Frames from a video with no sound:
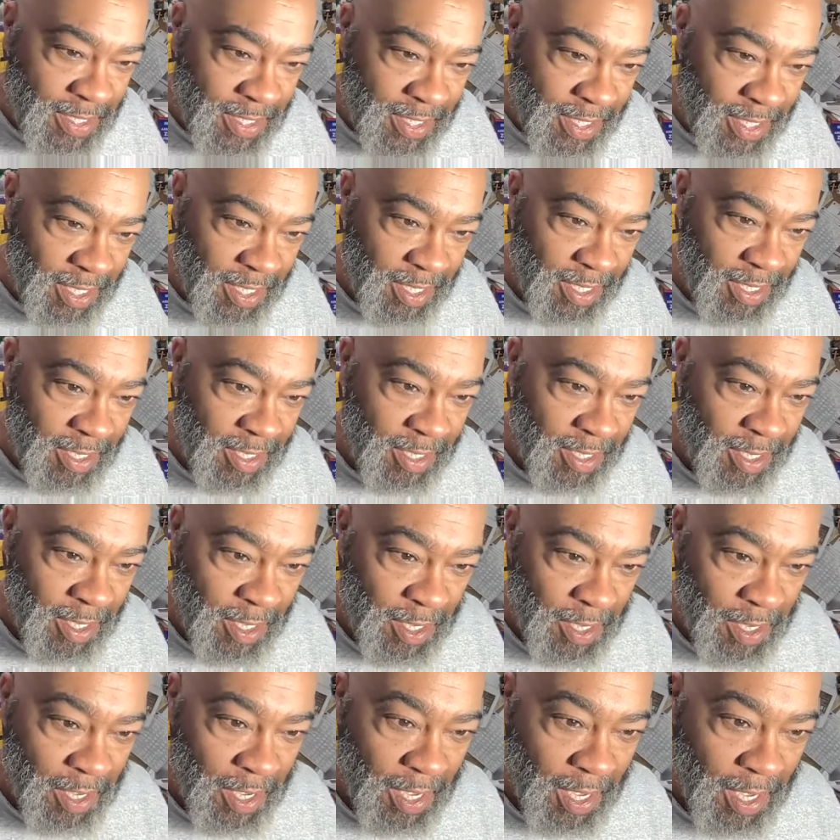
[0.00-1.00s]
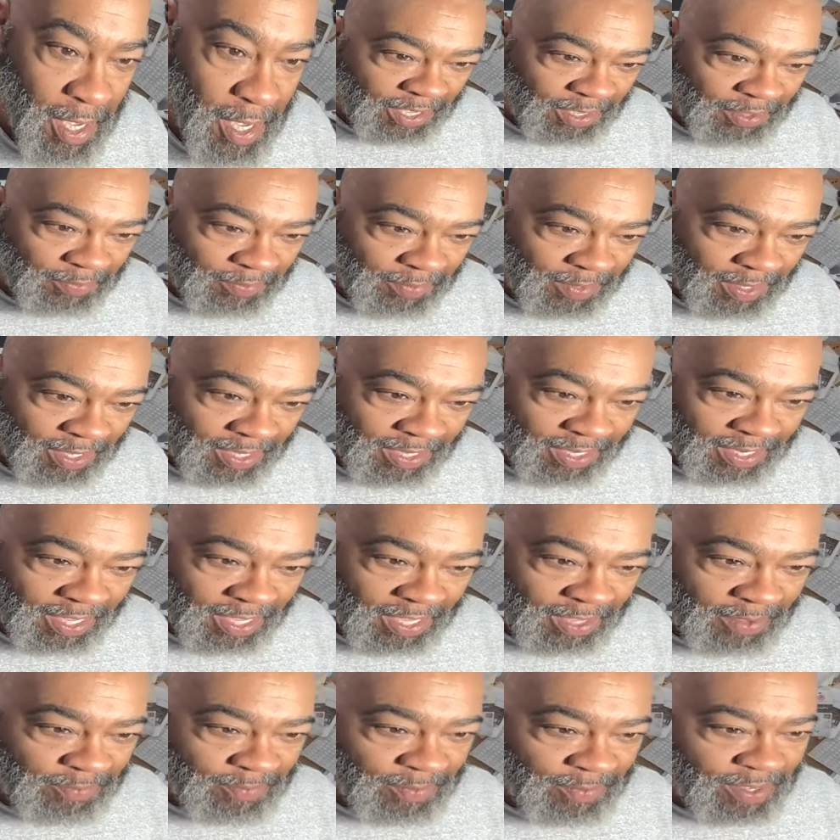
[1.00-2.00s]
Amen.
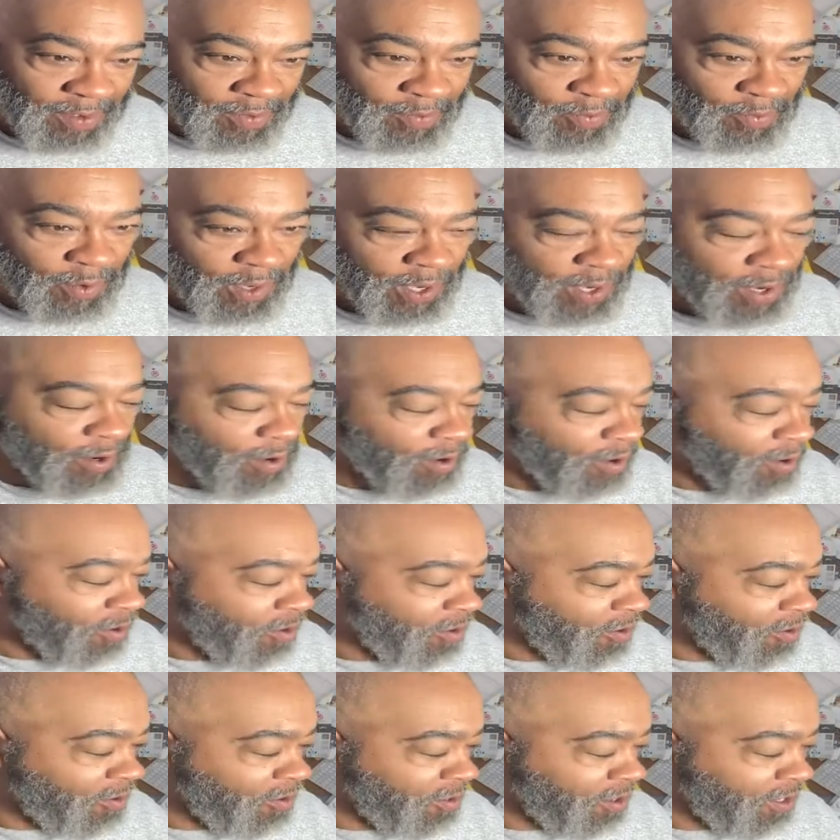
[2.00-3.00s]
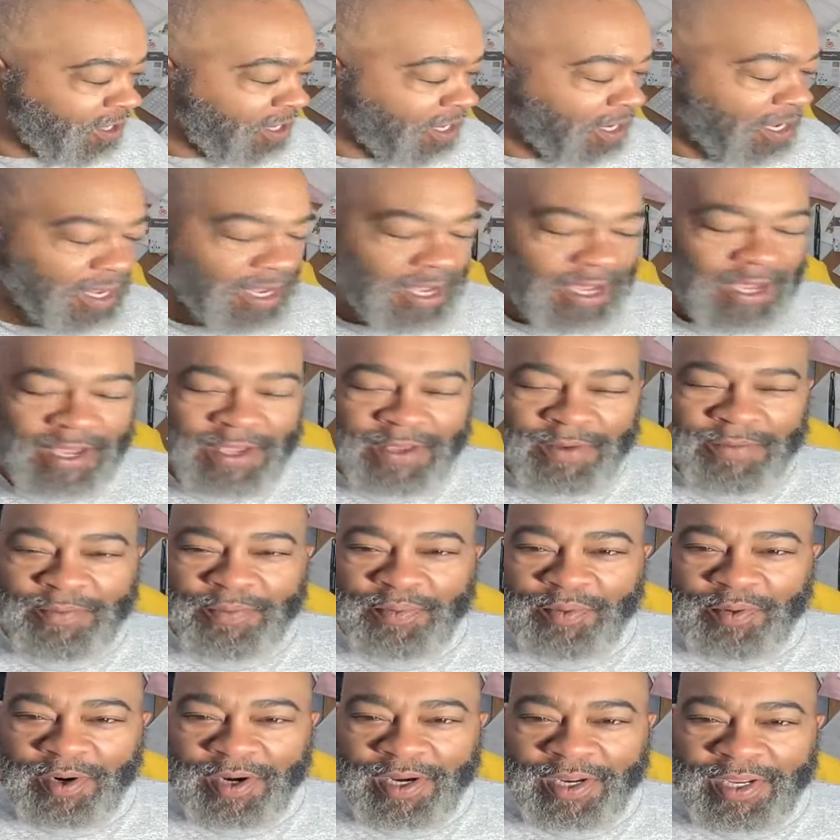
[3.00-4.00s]
Amen. We are online.
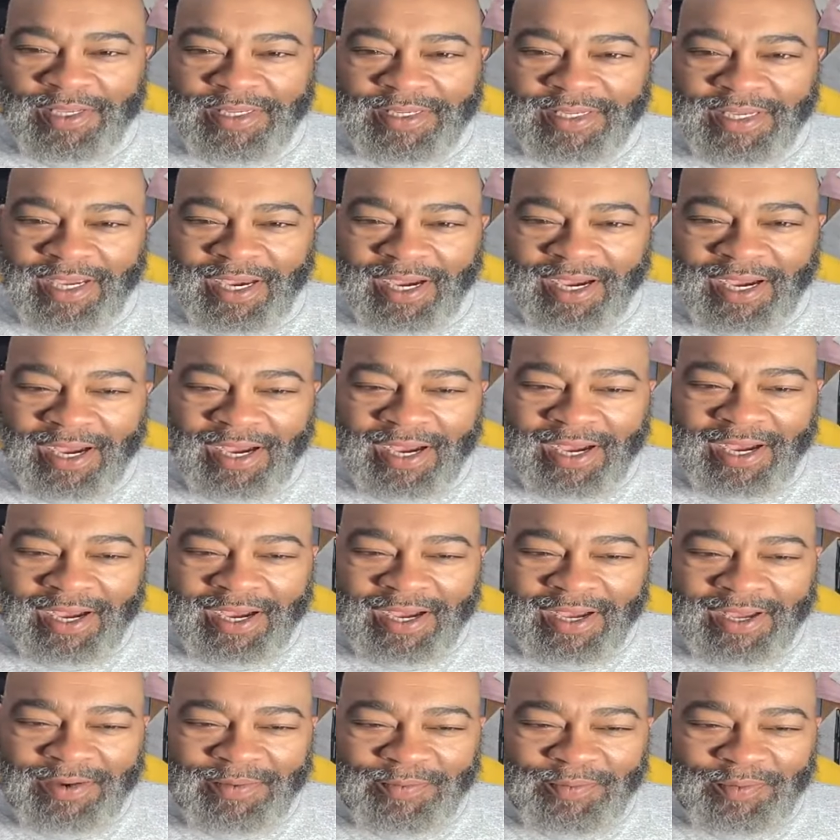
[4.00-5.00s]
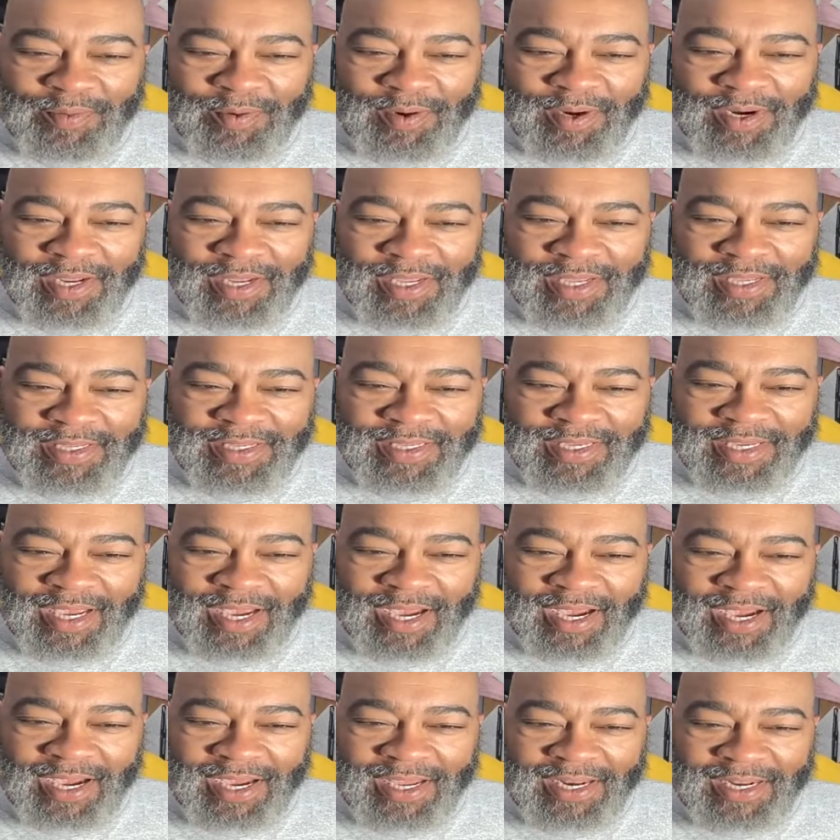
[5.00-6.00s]
Praise God. Praise
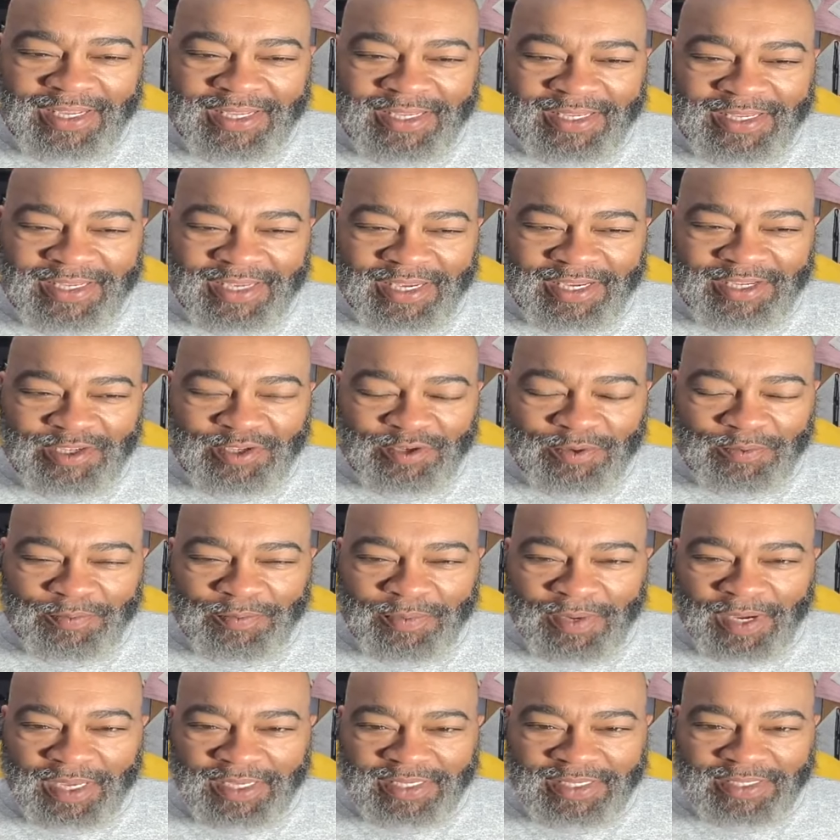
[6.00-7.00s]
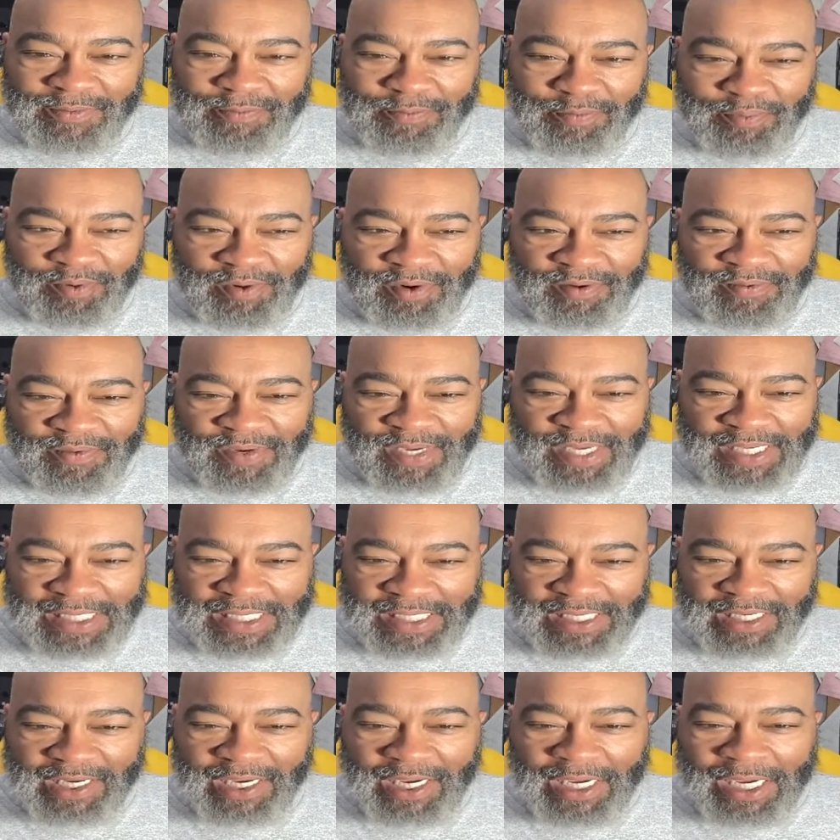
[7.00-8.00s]
God. It's such a blessed
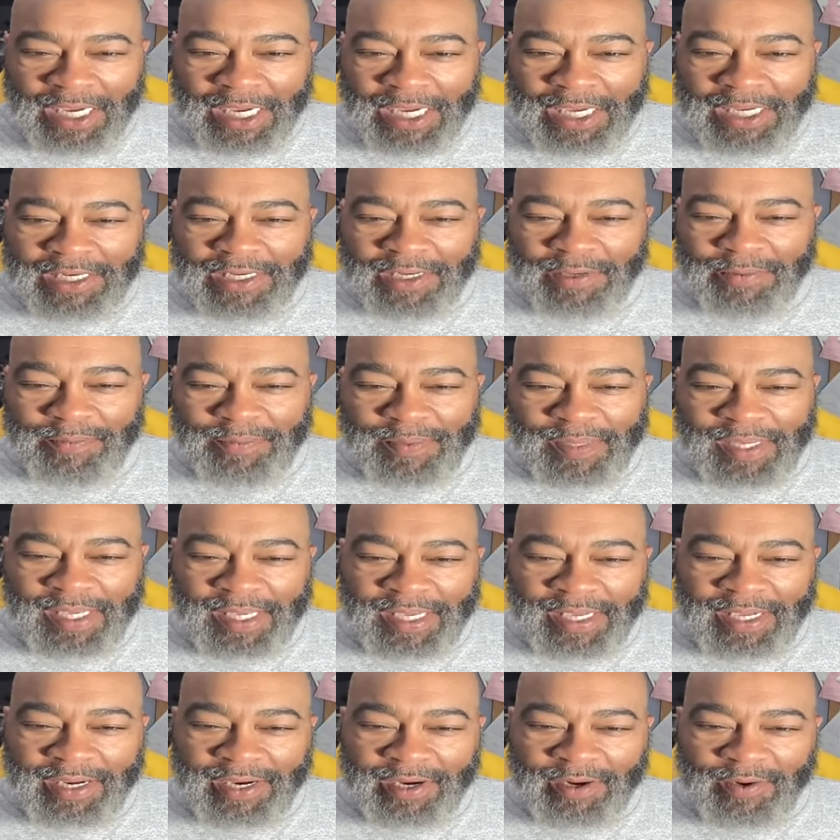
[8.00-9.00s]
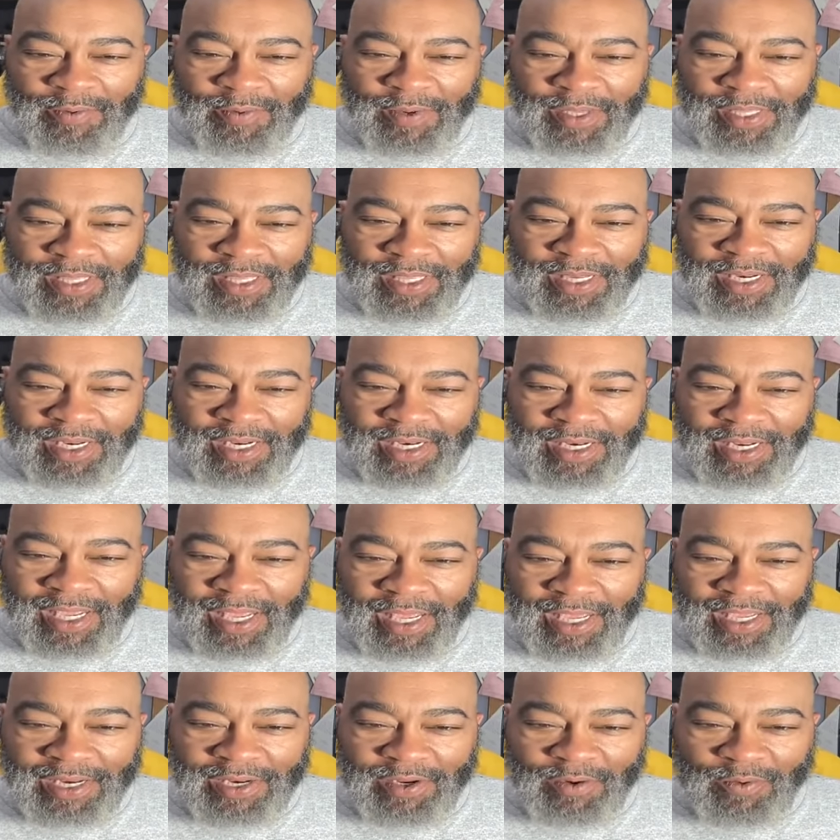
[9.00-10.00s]
privilege to be here with you
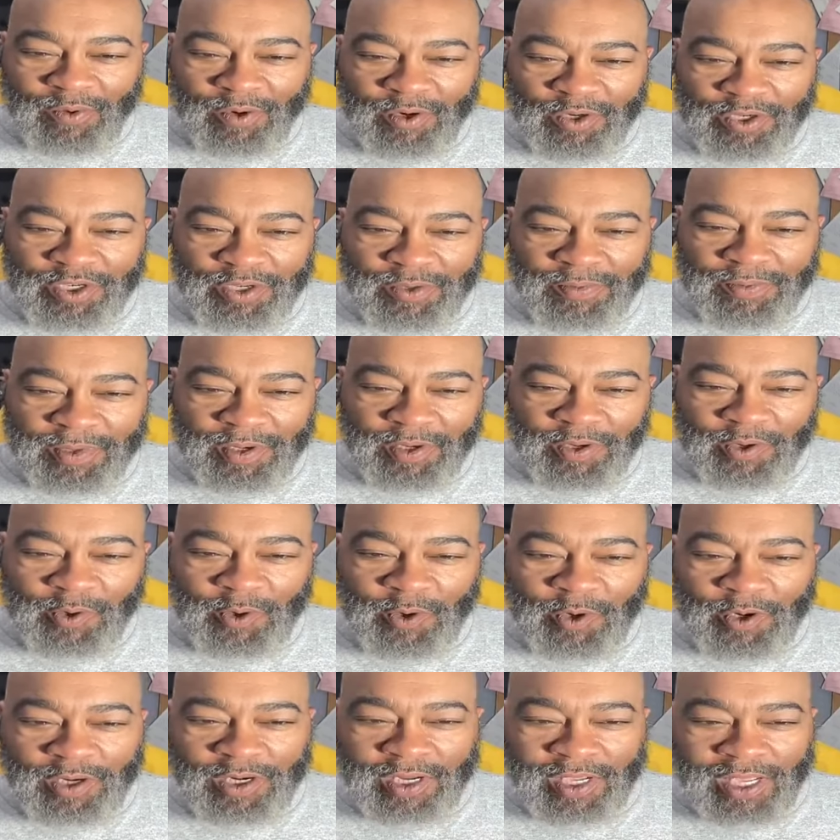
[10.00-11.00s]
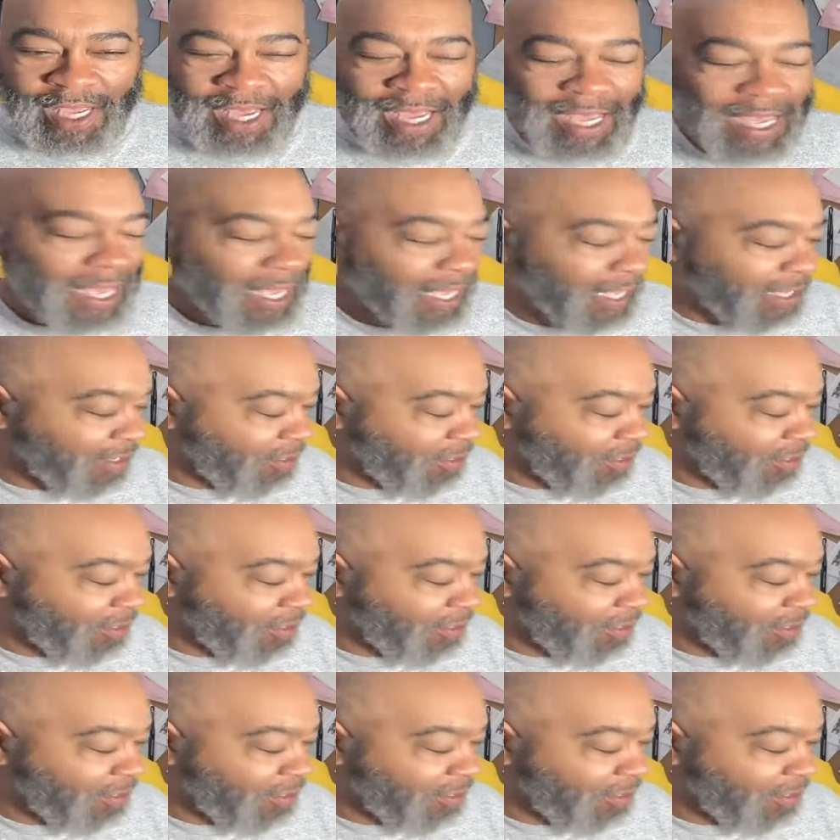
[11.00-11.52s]
today to worship the Lord God